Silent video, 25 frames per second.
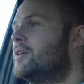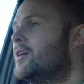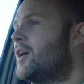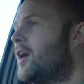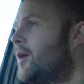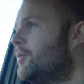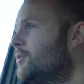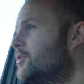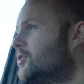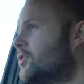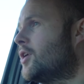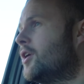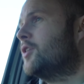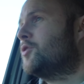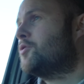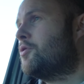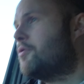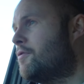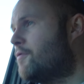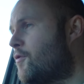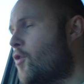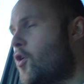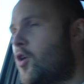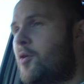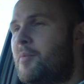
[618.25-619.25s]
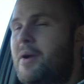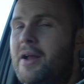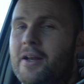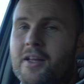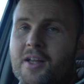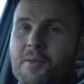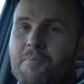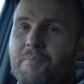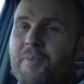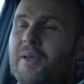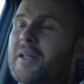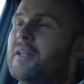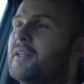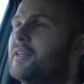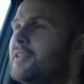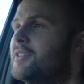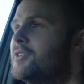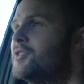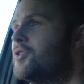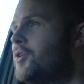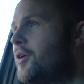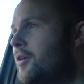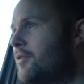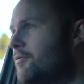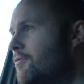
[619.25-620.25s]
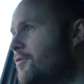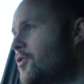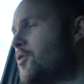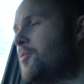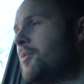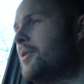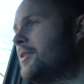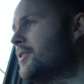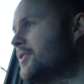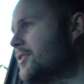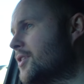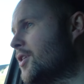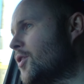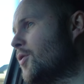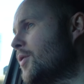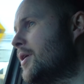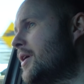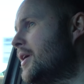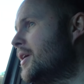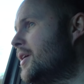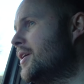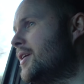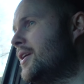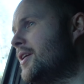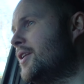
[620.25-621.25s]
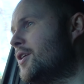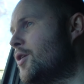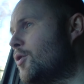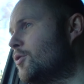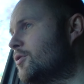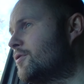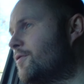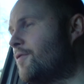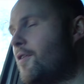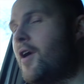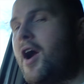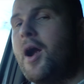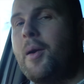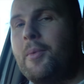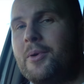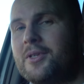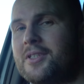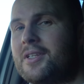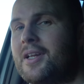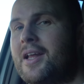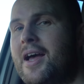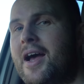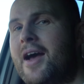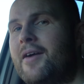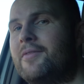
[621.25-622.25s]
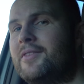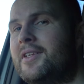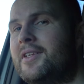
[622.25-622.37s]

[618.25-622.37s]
I was talking to a foreman on the building site a few minutes ago. He knows farmers that have